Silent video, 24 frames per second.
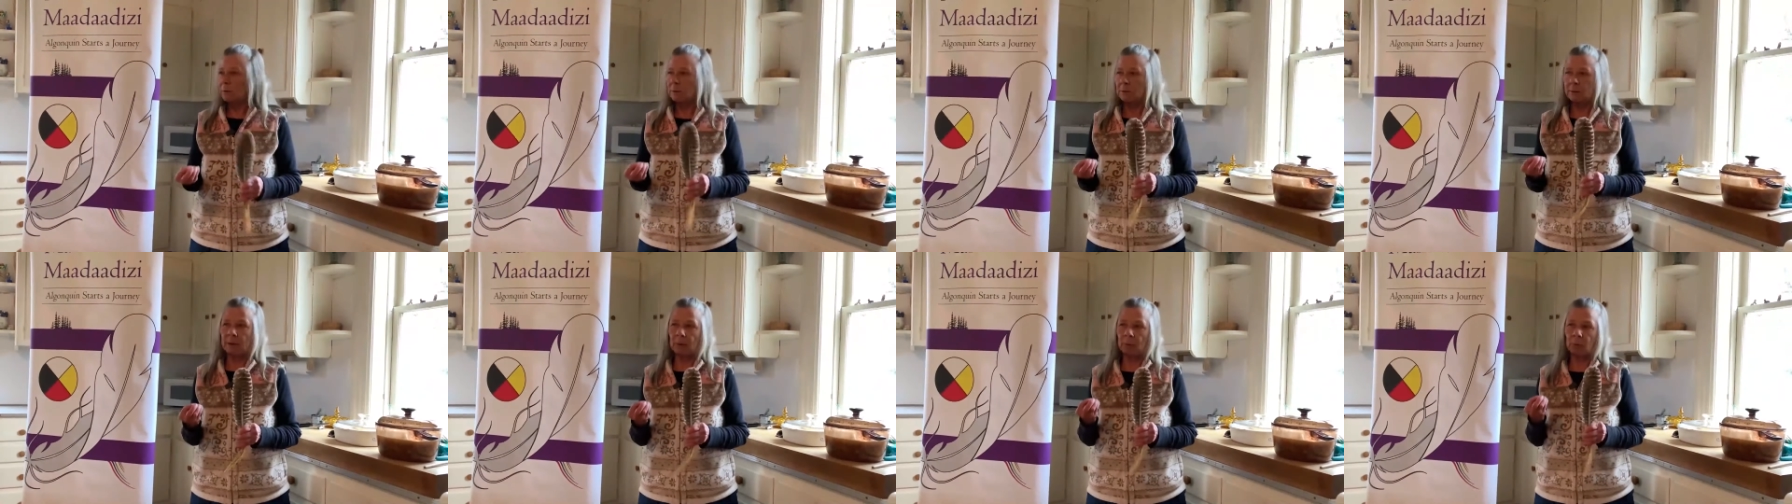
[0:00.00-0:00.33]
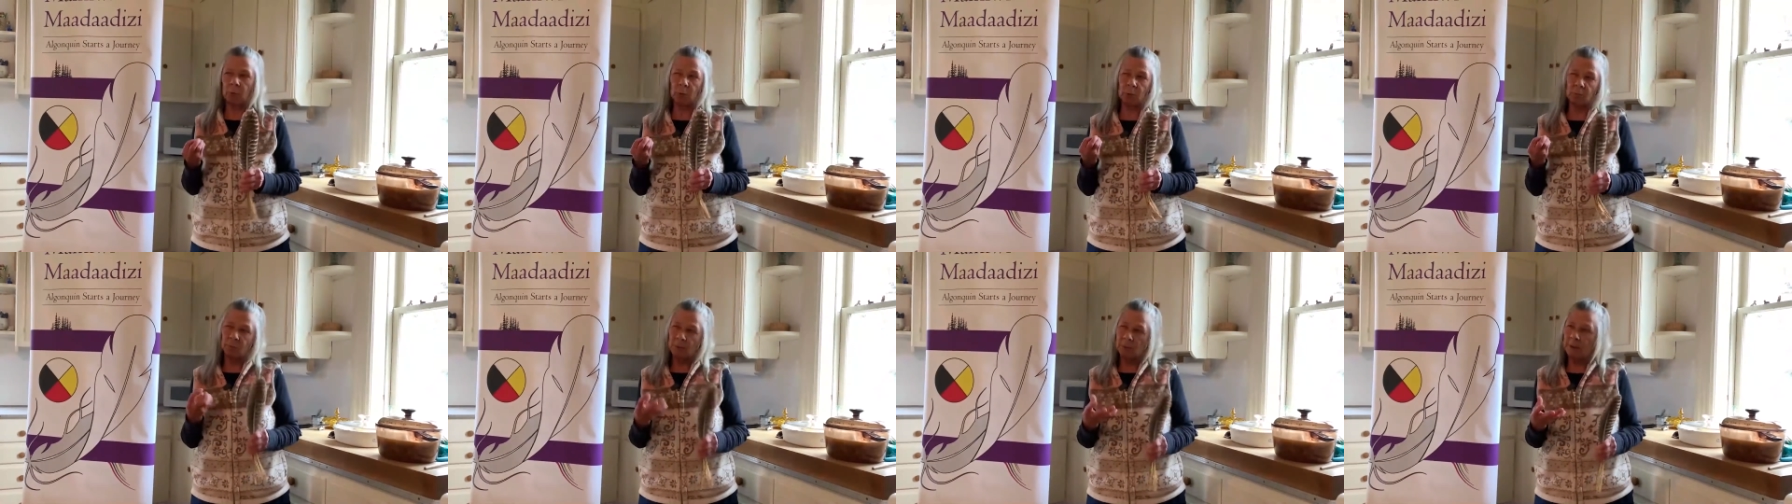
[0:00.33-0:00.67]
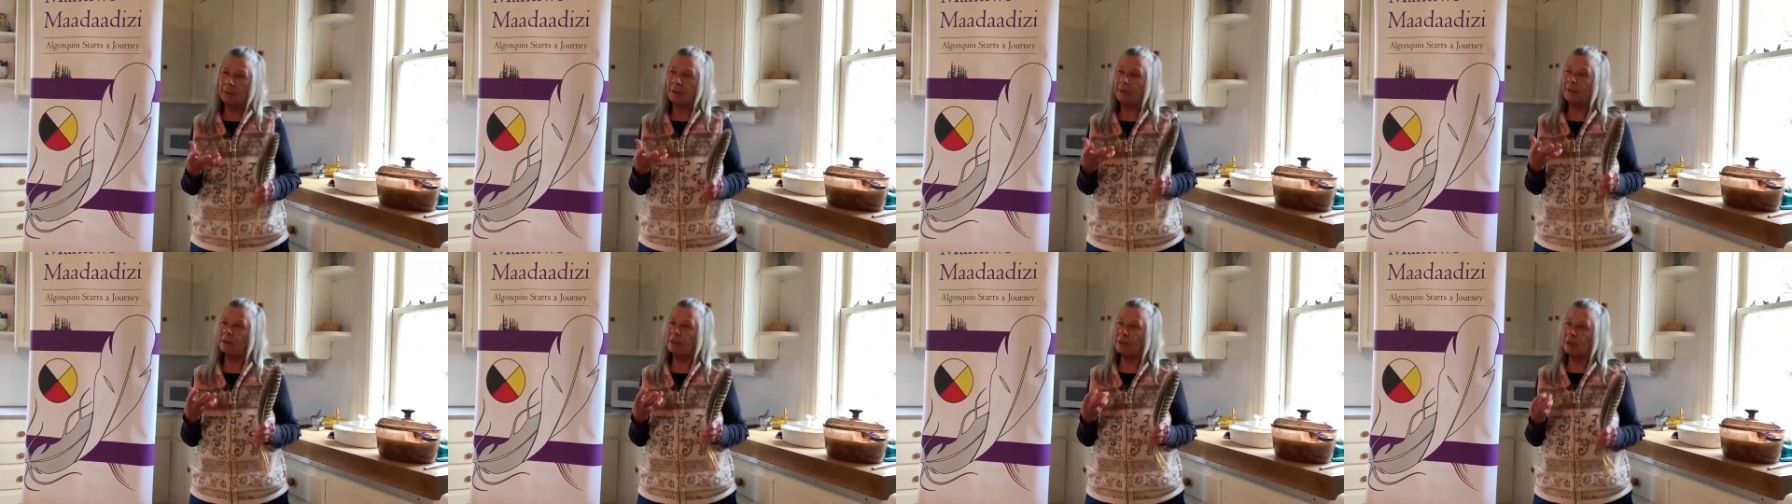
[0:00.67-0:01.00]
They were
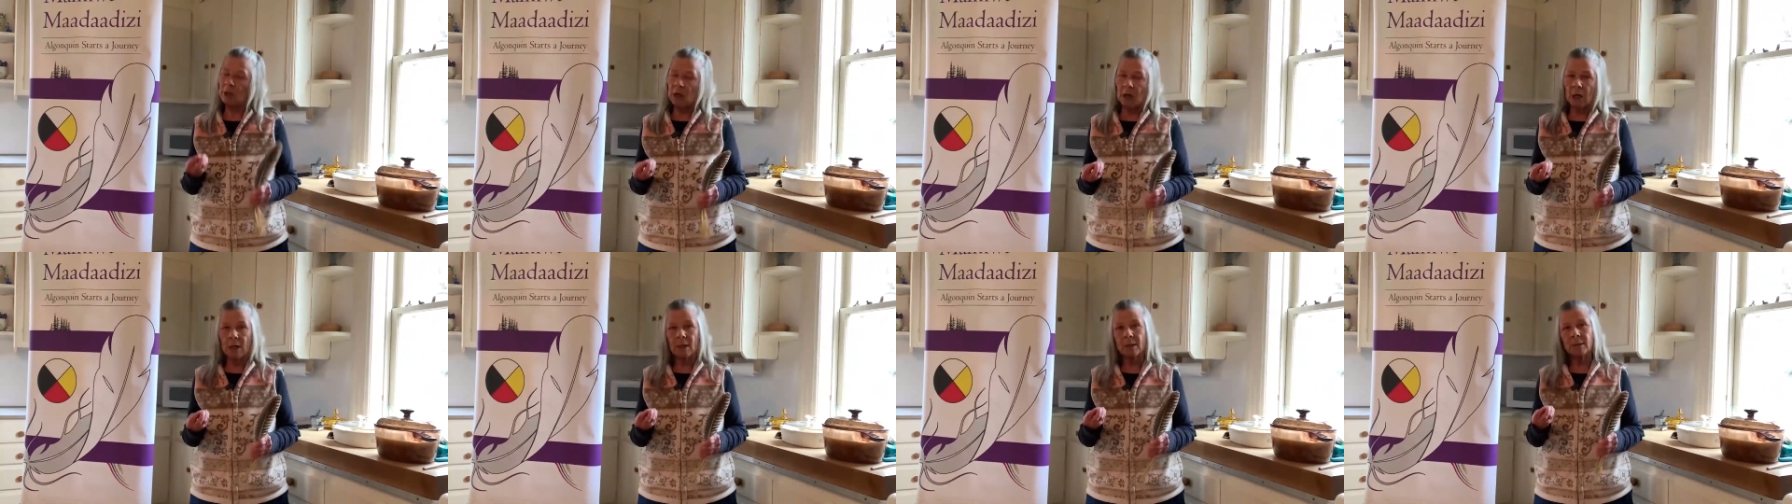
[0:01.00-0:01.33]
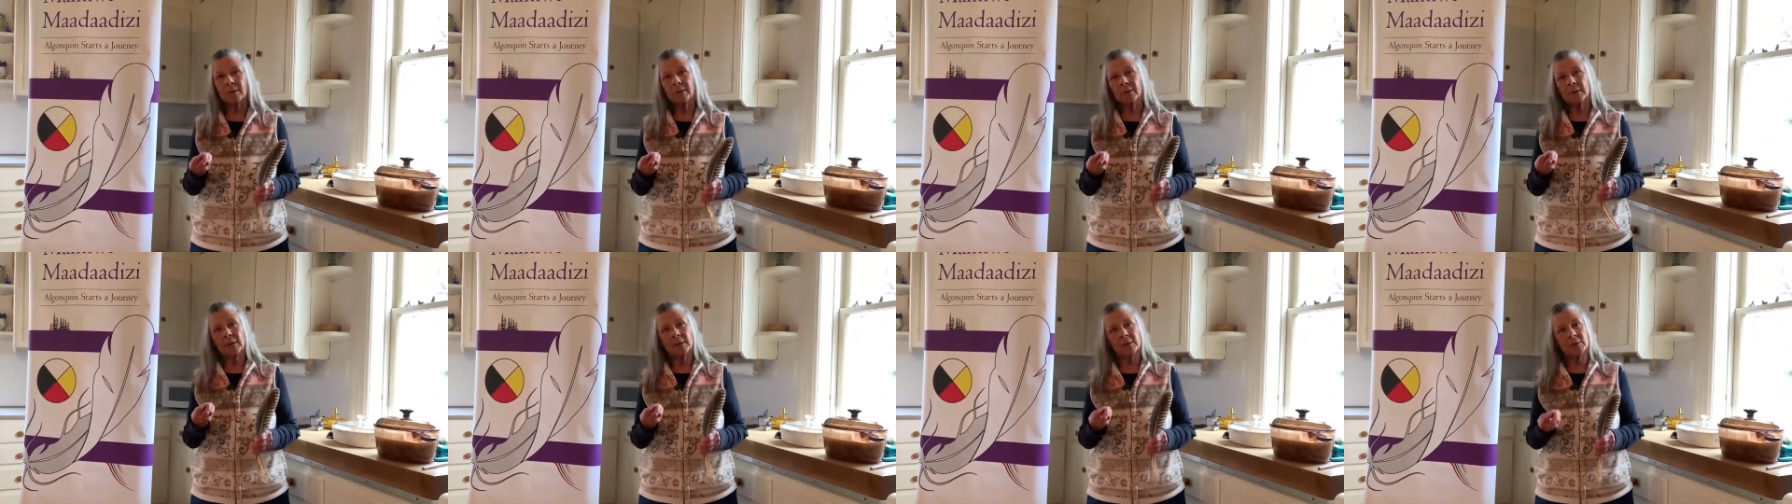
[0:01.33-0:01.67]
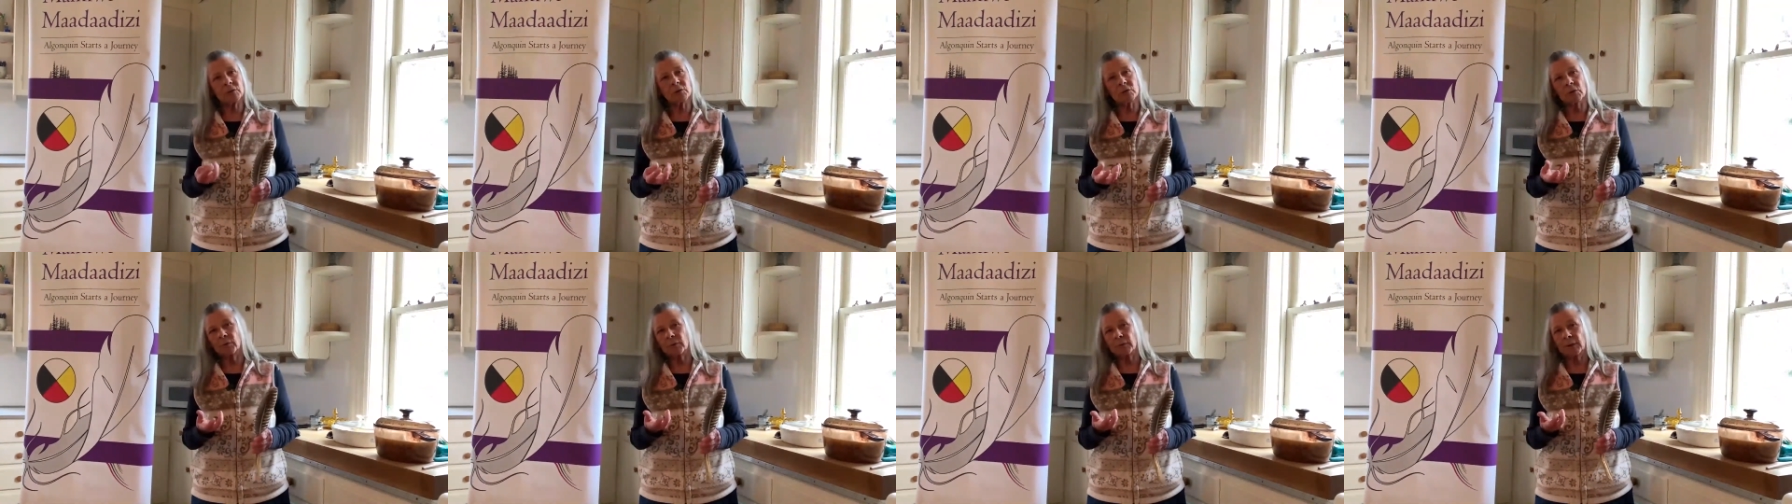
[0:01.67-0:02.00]
really young and
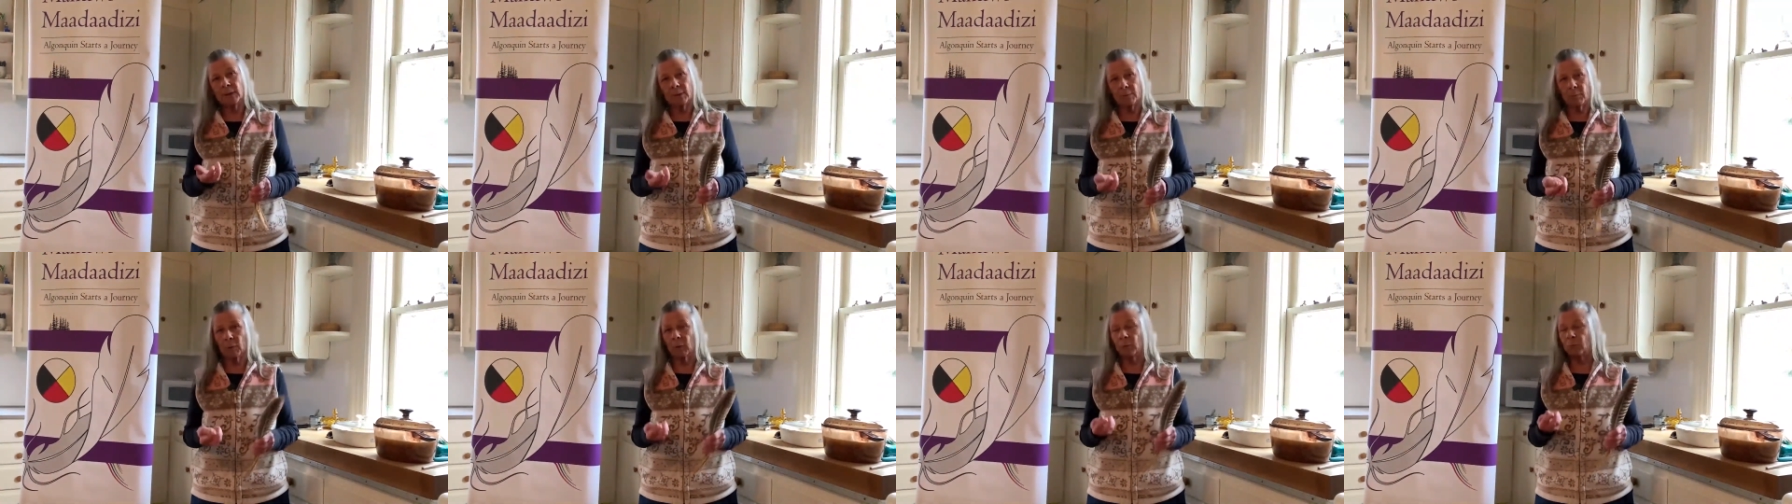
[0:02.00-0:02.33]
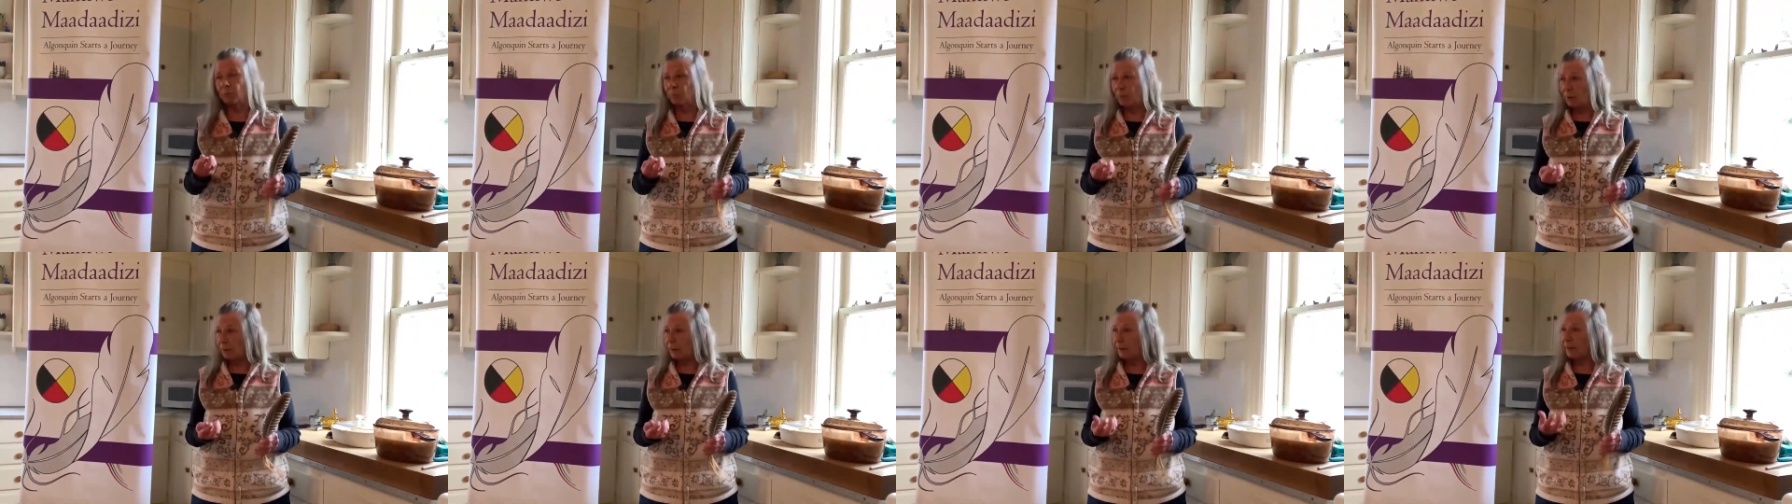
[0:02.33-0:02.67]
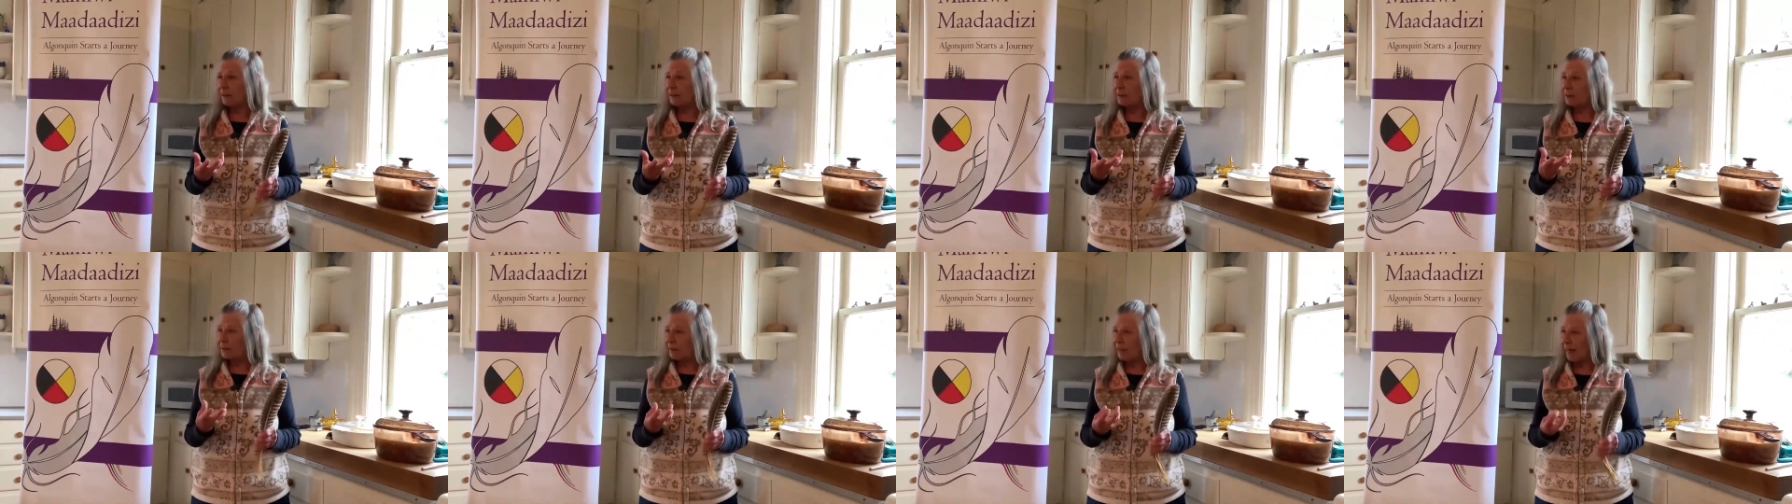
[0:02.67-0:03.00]
so they were
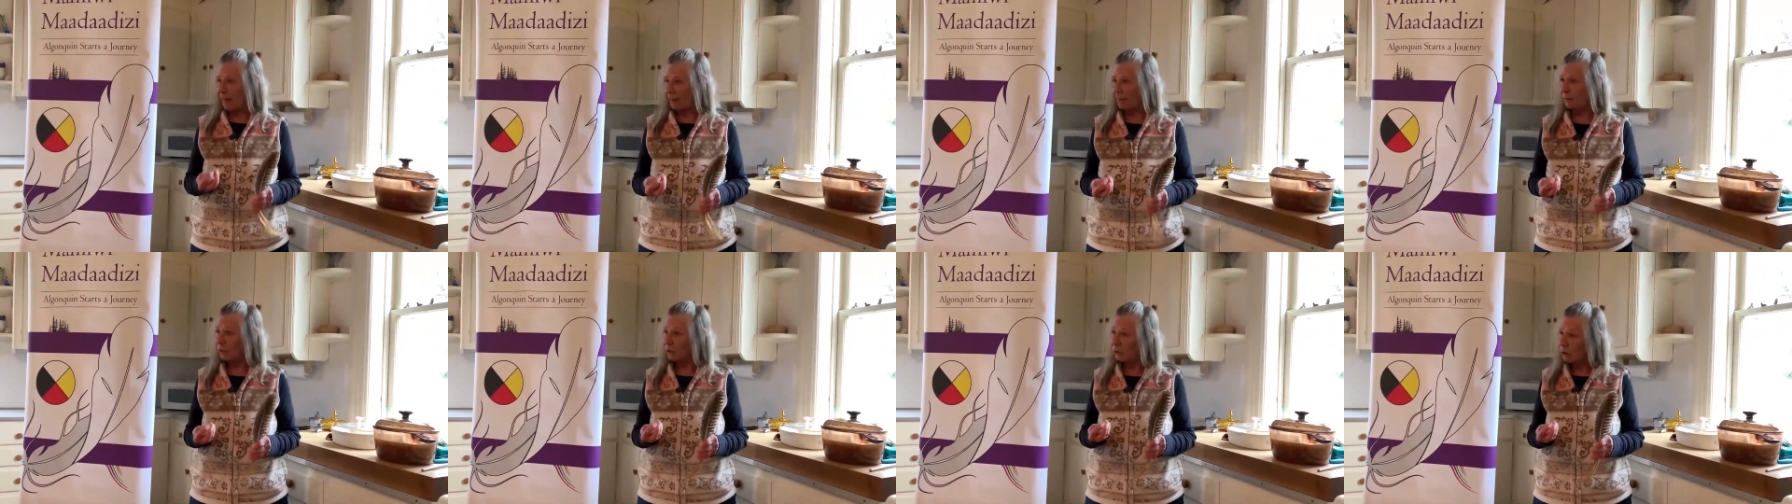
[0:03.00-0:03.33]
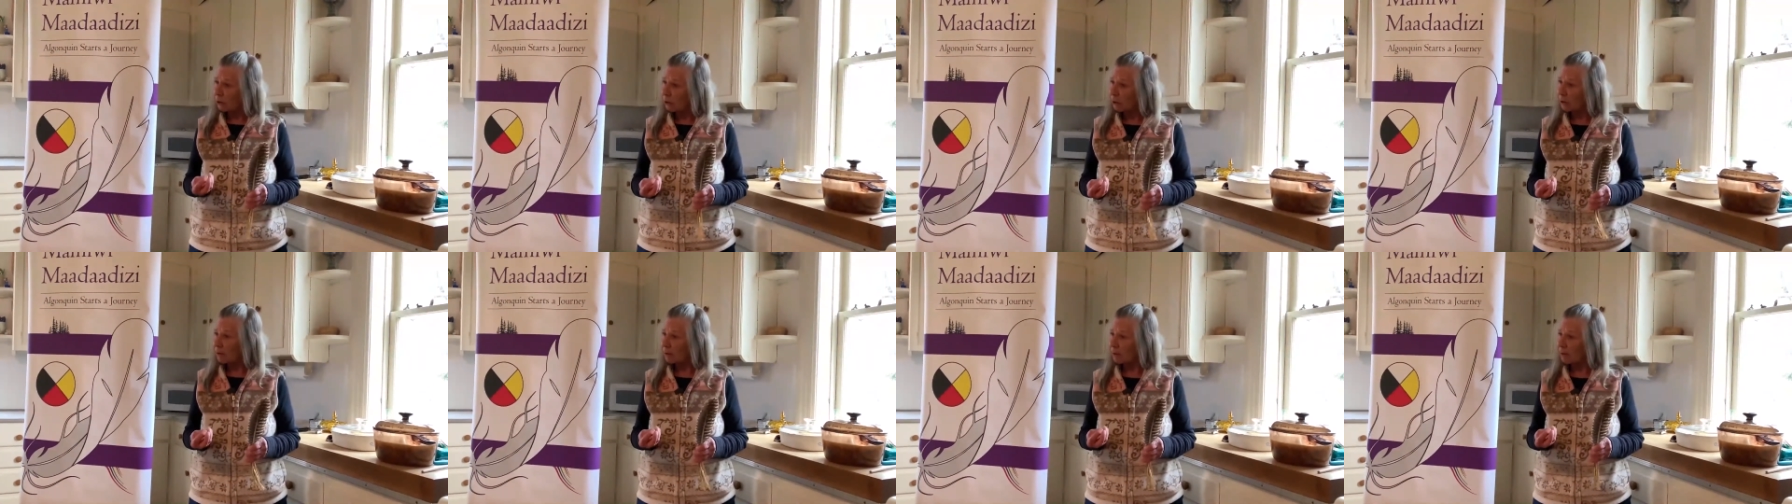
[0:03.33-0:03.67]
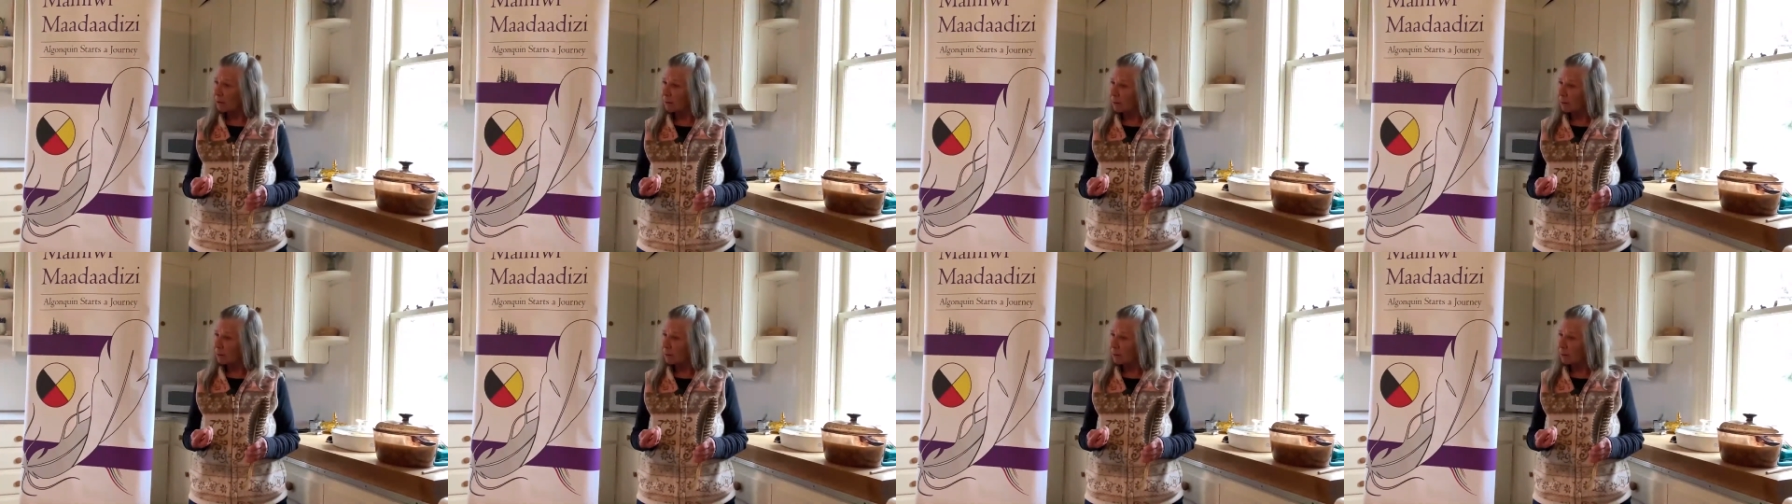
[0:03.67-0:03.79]
really tender.